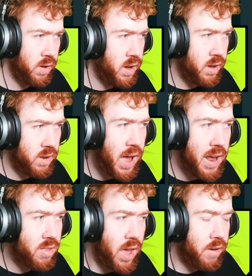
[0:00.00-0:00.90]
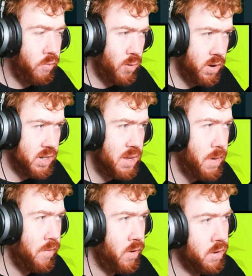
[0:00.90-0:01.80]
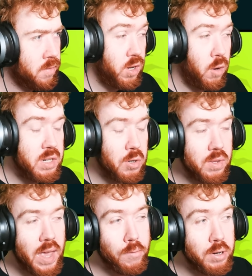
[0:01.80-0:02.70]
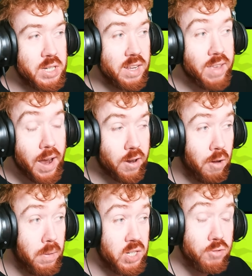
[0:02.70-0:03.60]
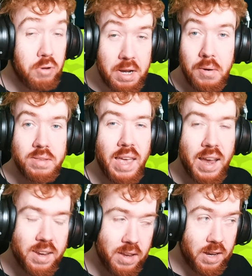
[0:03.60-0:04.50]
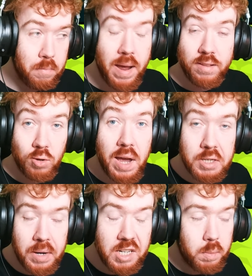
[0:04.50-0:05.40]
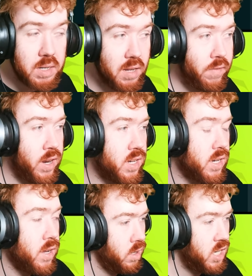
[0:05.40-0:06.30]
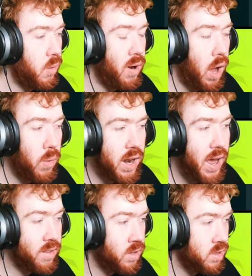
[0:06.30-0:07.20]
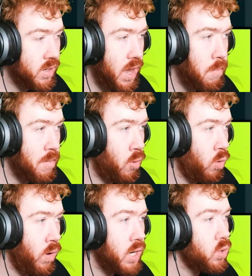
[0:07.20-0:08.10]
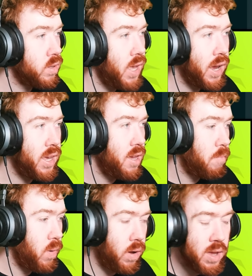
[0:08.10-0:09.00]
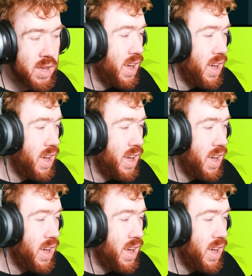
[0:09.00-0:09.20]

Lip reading: a high attack for a debuffer. You know, we saw a Devilish attacker, but she's really low attack compared to actual HP and defense. So I would have liked her to get a bit more actual attack here, but